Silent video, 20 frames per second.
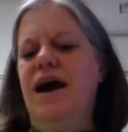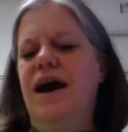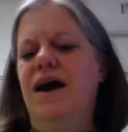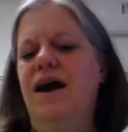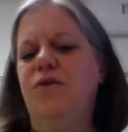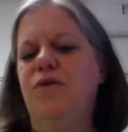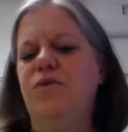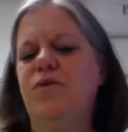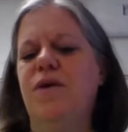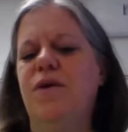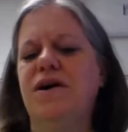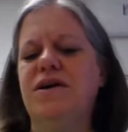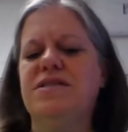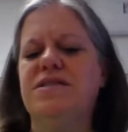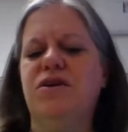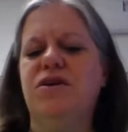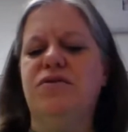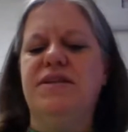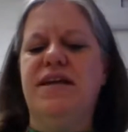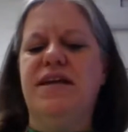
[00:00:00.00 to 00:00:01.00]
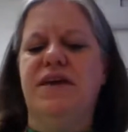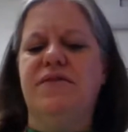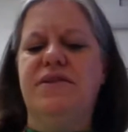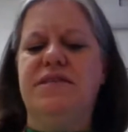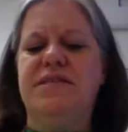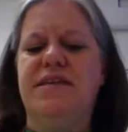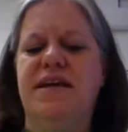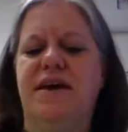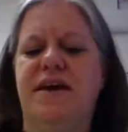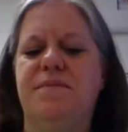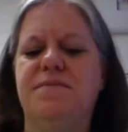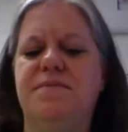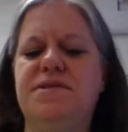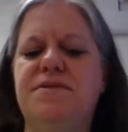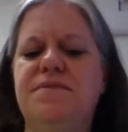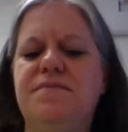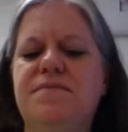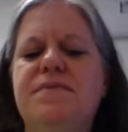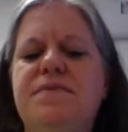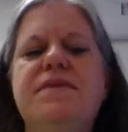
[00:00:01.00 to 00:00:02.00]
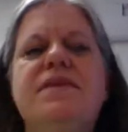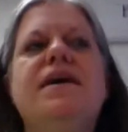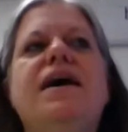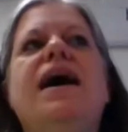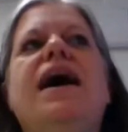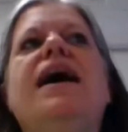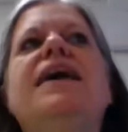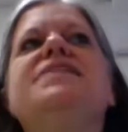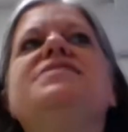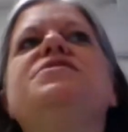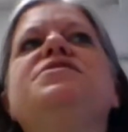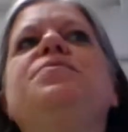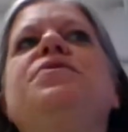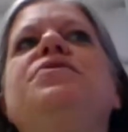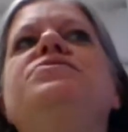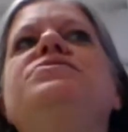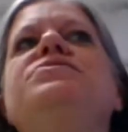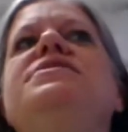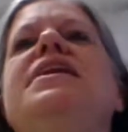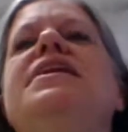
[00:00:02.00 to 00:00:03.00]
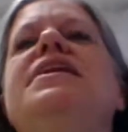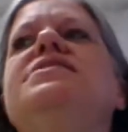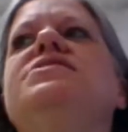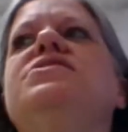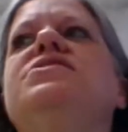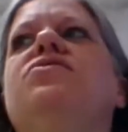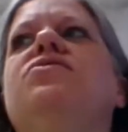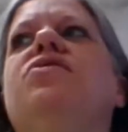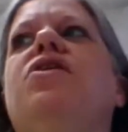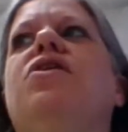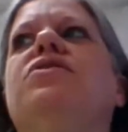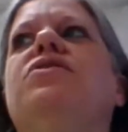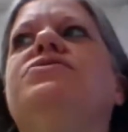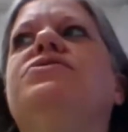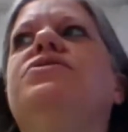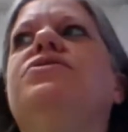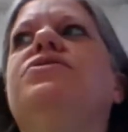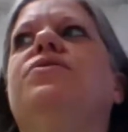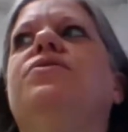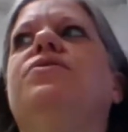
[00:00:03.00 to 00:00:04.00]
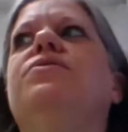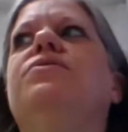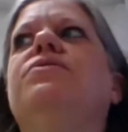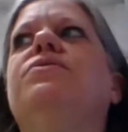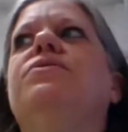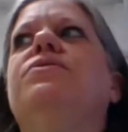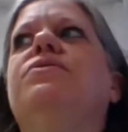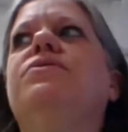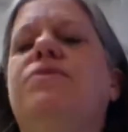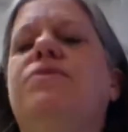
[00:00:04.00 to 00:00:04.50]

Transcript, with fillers: Uh, we walked slowly down the steps. I suppose Daisy will call too.